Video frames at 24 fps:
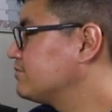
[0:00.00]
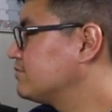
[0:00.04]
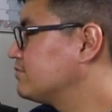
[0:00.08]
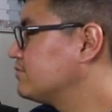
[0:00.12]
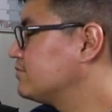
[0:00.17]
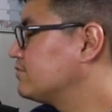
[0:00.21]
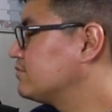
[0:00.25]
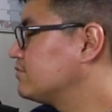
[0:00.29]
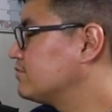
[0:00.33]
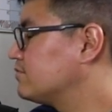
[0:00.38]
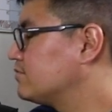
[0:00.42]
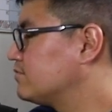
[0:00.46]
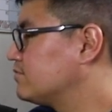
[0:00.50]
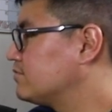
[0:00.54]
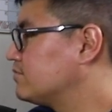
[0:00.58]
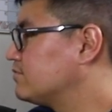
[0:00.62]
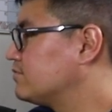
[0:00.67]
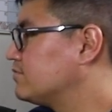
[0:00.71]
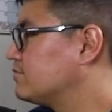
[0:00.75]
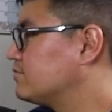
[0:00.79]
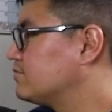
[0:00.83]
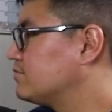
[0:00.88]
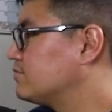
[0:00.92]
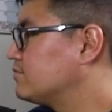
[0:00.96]

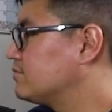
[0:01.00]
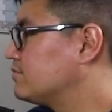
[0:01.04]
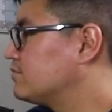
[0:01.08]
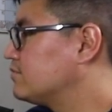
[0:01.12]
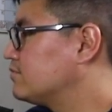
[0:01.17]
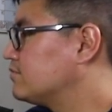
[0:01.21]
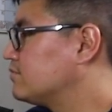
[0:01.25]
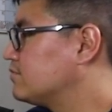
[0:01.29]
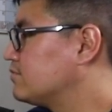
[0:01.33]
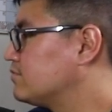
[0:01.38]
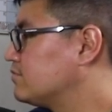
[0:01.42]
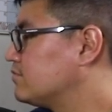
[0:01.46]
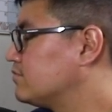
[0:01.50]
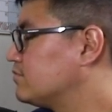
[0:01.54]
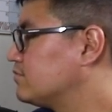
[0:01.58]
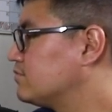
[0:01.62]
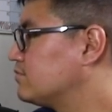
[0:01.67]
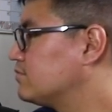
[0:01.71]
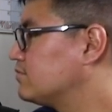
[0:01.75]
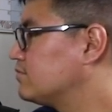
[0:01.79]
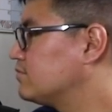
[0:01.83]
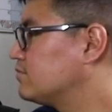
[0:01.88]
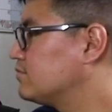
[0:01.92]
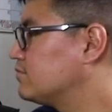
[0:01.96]

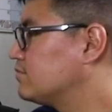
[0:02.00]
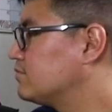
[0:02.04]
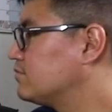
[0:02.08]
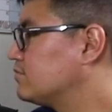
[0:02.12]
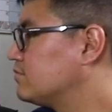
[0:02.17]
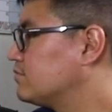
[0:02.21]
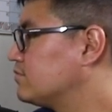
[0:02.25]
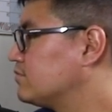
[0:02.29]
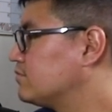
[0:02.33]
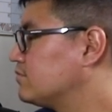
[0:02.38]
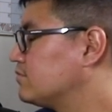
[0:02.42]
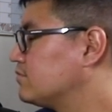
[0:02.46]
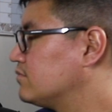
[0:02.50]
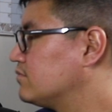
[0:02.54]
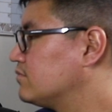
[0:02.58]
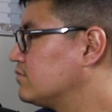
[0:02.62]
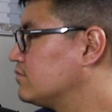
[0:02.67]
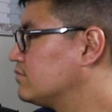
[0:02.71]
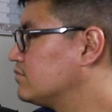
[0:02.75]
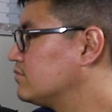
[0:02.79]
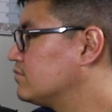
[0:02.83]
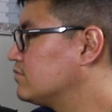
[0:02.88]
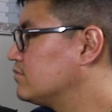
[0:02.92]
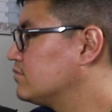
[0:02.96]

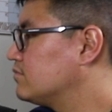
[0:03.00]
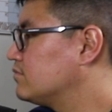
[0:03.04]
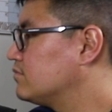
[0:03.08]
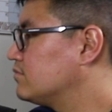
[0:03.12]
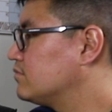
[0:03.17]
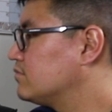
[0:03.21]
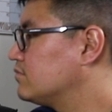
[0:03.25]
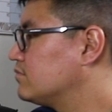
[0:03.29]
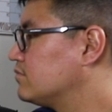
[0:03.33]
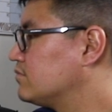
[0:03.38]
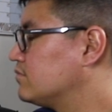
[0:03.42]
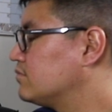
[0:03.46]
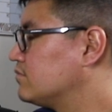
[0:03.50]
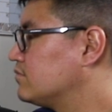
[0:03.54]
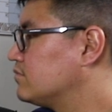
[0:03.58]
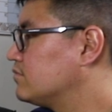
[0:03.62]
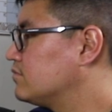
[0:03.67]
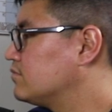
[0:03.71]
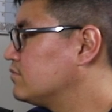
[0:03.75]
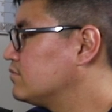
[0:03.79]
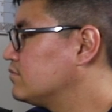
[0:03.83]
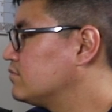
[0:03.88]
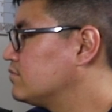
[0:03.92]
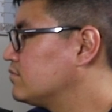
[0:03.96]

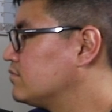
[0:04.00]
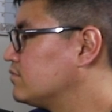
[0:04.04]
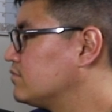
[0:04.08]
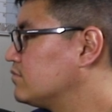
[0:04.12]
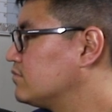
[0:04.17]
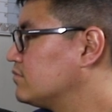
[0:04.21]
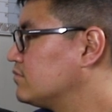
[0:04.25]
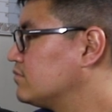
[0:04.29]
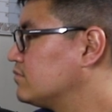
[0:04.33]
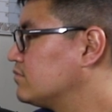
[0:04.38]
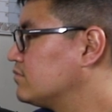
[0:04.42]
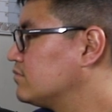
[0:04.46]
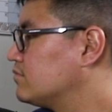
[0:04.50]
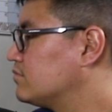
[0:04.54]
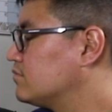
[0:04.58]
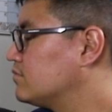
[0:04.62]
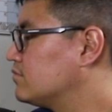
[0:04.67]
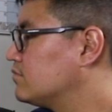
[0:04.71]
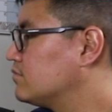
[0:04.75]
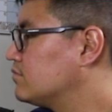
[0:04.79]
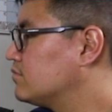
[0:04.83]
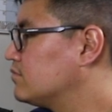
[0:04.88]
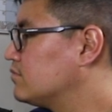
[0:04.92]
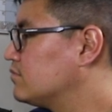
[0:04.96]

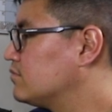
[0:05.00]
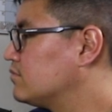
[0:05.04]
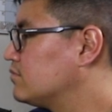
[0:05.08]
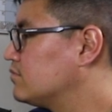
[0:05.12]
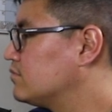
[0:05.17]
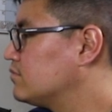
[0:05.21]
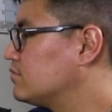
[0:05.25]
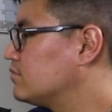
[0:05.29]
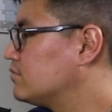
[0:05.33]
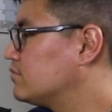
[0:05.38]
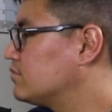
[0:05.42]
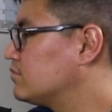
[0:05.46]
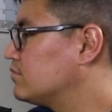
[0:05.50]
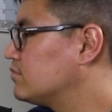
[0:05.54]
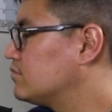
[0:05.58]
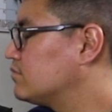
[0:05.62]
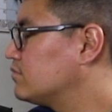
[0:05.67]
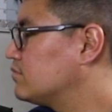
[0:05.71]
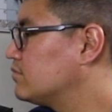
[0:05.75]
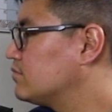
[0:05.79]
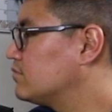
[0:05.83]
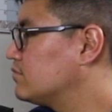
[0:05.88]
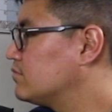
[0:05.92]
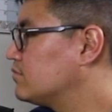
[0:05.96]

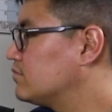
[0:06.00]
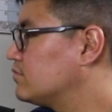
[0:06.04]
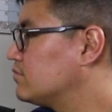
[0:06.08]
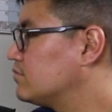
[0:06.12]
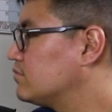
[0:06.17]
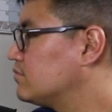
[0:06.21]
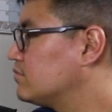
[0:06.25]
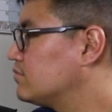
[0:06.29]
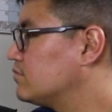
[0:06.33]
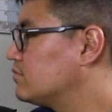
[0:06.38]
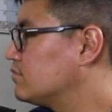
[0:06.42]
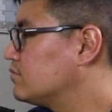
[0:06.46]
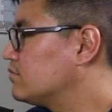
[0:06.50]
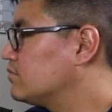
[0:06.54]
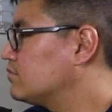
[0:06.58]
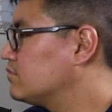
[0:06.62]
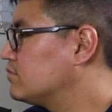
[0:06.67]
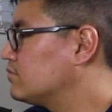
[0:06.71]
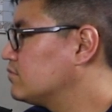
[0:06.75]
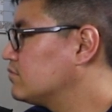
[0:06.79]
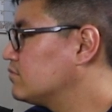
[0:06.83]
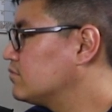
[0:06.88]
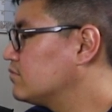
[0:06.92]
[no speech]